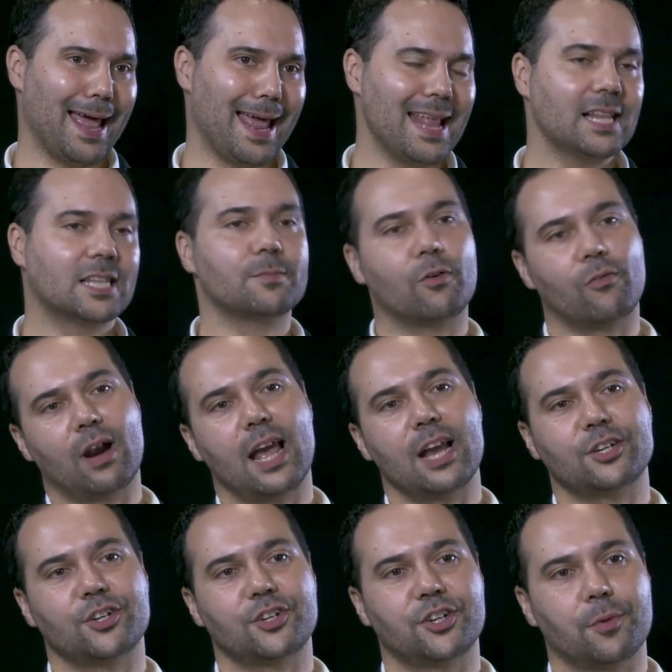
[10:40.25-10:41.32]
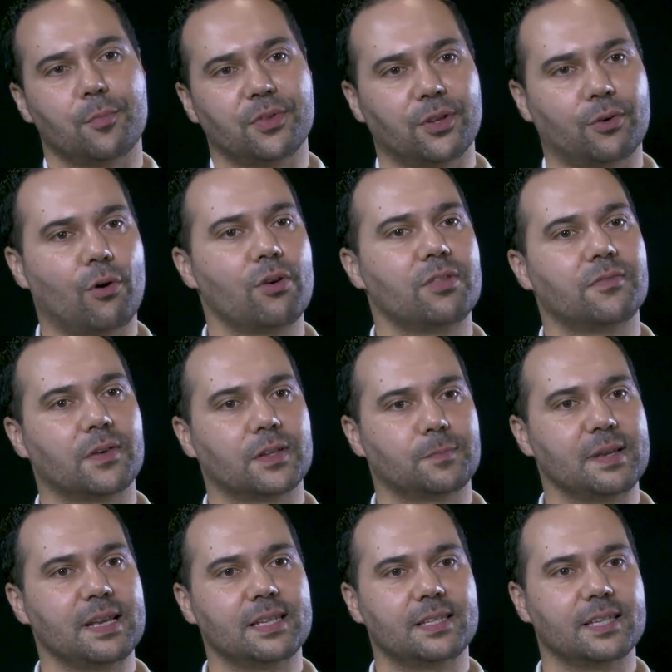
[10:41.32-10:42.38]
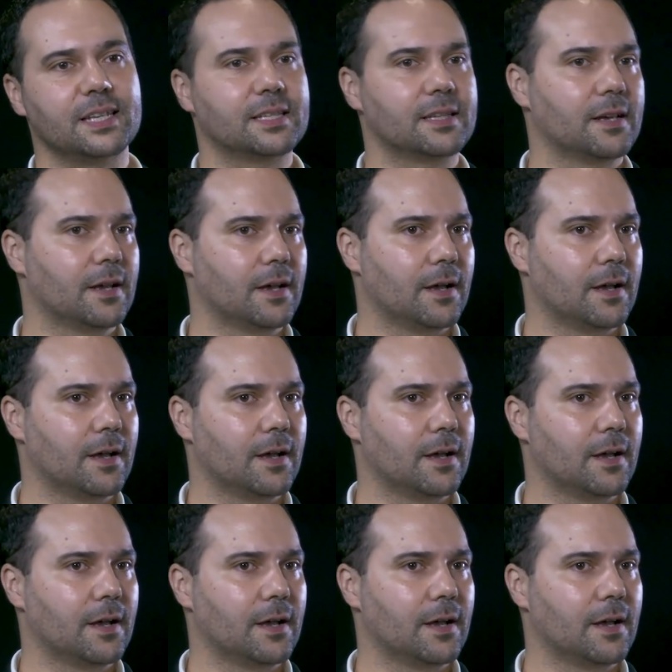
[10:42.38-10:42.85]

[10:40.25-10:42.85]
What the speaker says: intimate relationship with the growth of our species